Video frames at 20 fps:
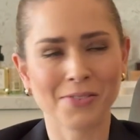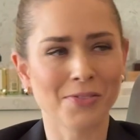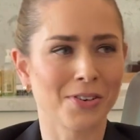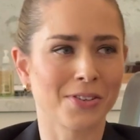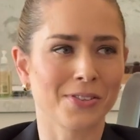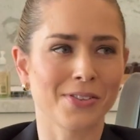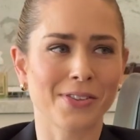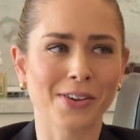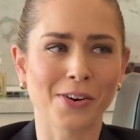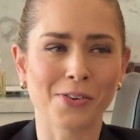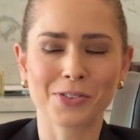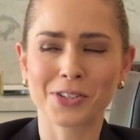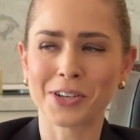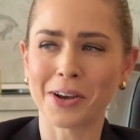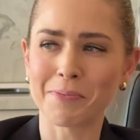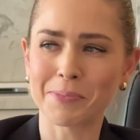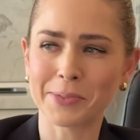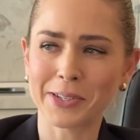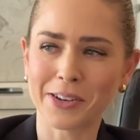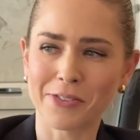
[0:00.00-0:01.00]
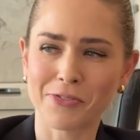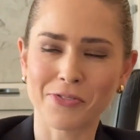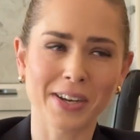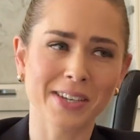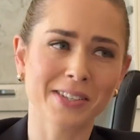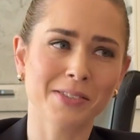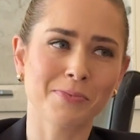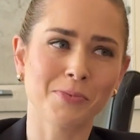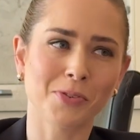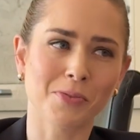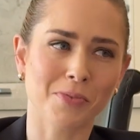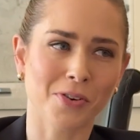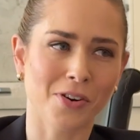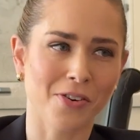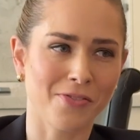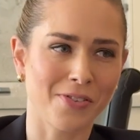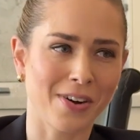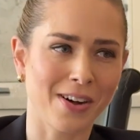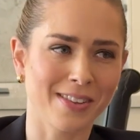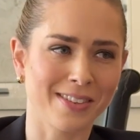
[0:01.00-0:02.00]
Whereas they'll jump to your Facebook
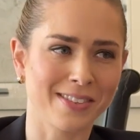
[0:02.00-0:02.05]
profile